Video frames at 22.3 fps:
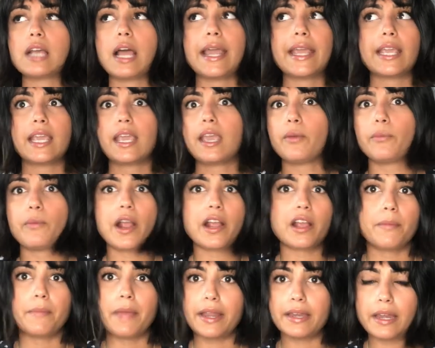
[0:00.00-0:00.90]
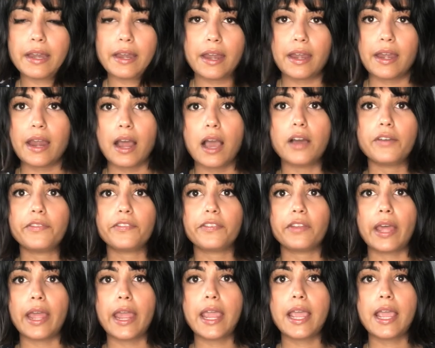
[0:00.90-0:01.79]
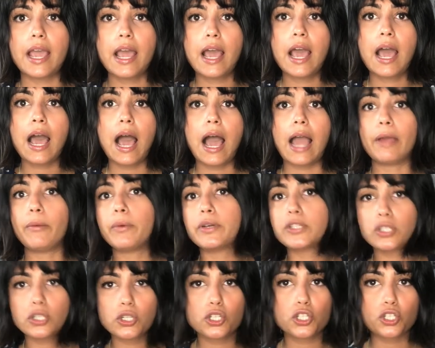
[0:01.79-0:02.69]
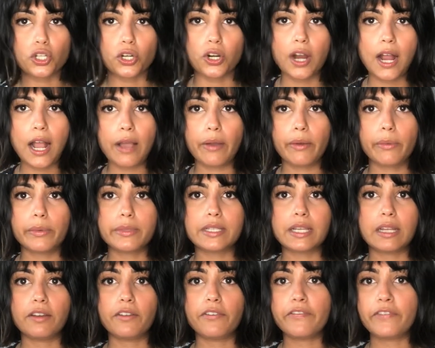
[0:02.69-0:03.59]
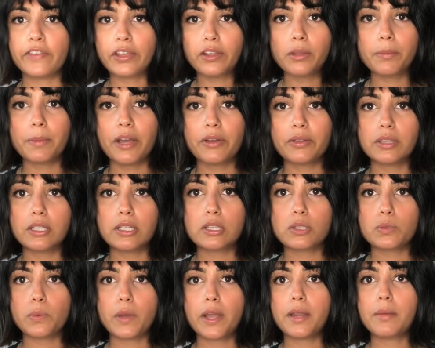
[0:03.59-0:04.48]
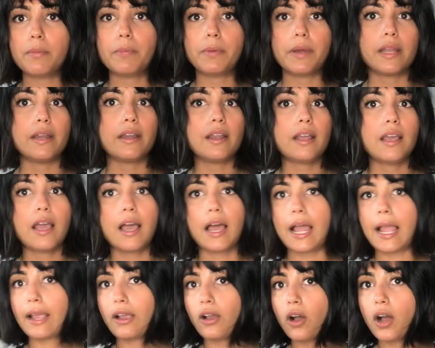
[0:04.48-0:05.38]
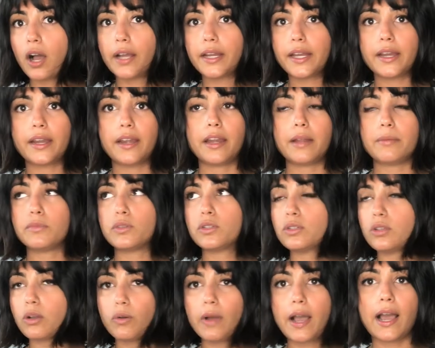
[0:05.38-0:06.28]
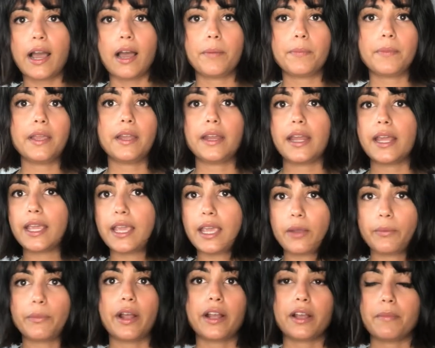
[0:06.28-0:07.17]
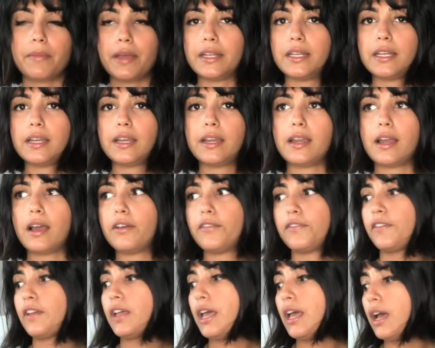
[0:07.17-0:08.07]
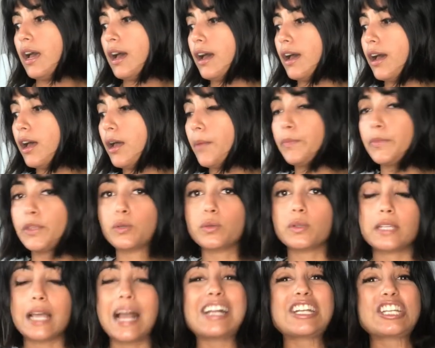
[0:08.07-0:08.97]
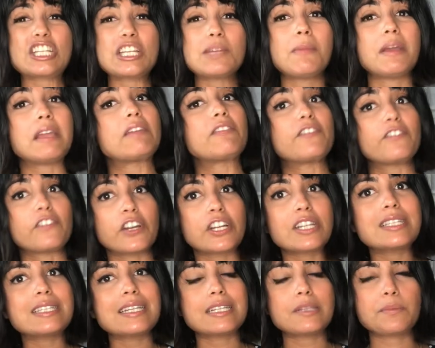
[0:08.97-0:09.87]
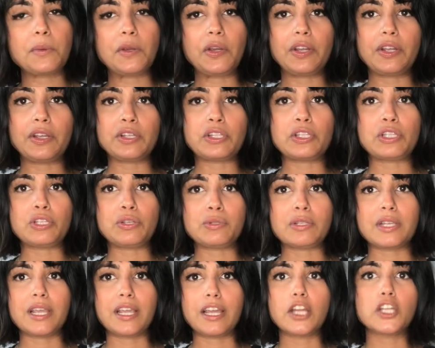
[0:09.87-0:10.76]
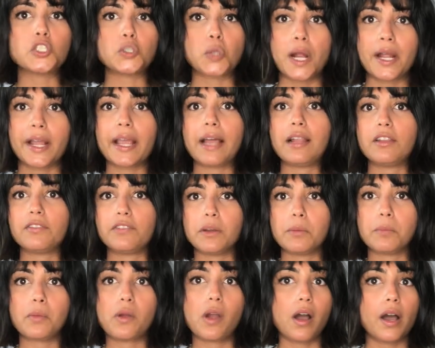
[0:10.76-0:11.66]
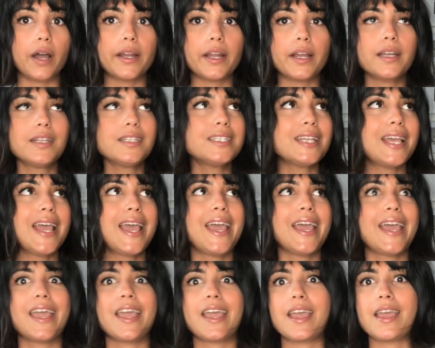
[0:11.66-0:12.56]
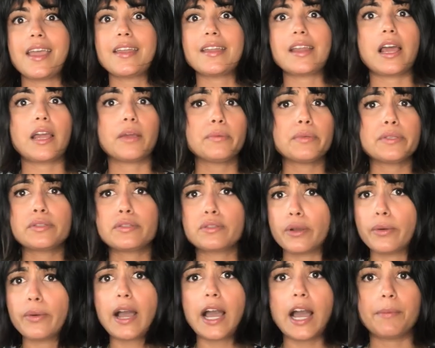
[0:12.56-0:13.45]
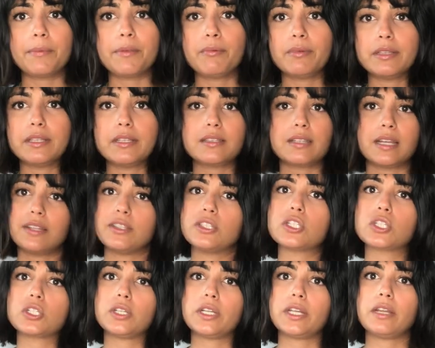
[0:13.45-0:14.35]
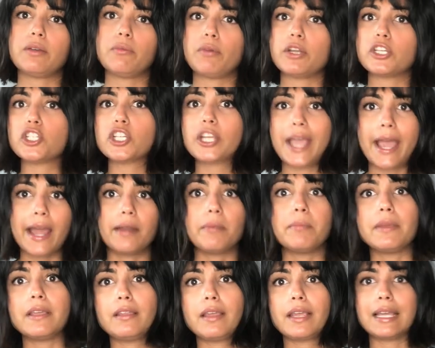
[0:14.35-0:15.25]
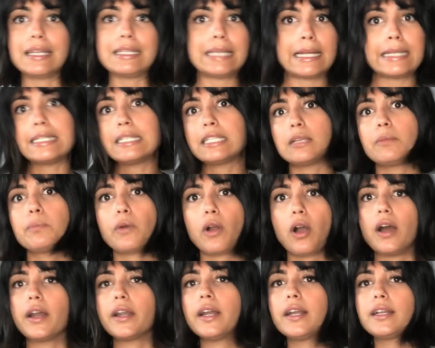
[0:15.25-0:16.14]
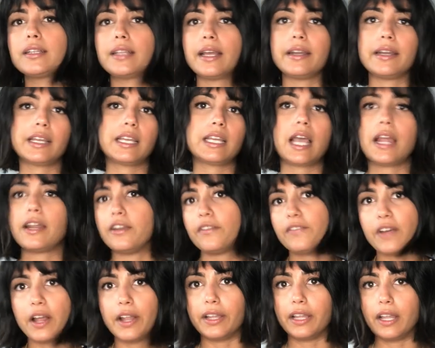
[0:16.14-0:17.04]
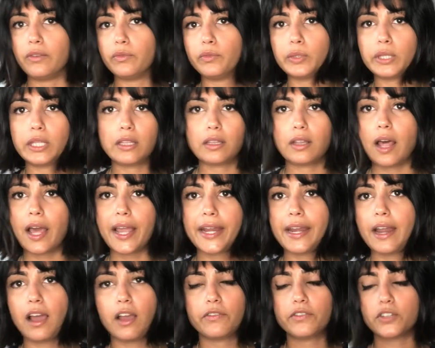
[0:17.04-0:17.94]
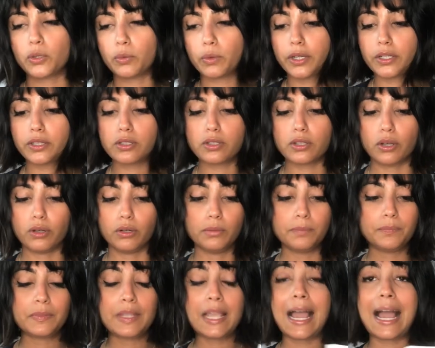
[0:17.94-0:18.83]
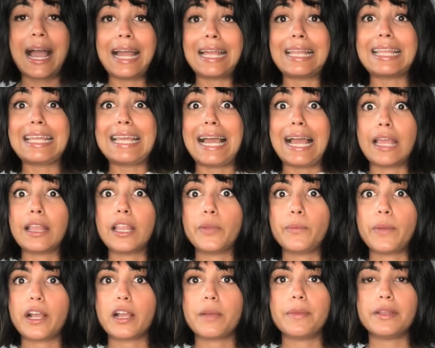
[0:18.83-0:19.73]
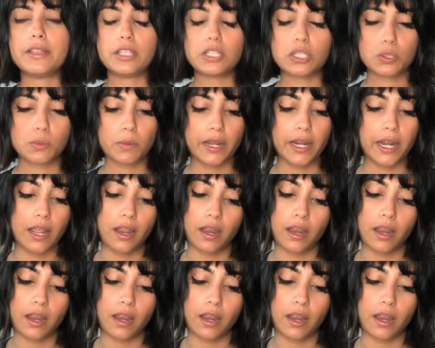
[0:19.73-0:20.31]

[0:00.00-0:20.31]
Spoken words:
I can't recommend it enough. Like, I wasn't sure how I was gonna feel about this one, but I got it and I'm so happy, and I can't recommend it enough. This was actually my first experience using a Drunk Elephant product, and I was so happy with the sunscreen, which can be, like, a dicey product, that I kind of fell in love with the line afterwards. So highly, highly recommend this one.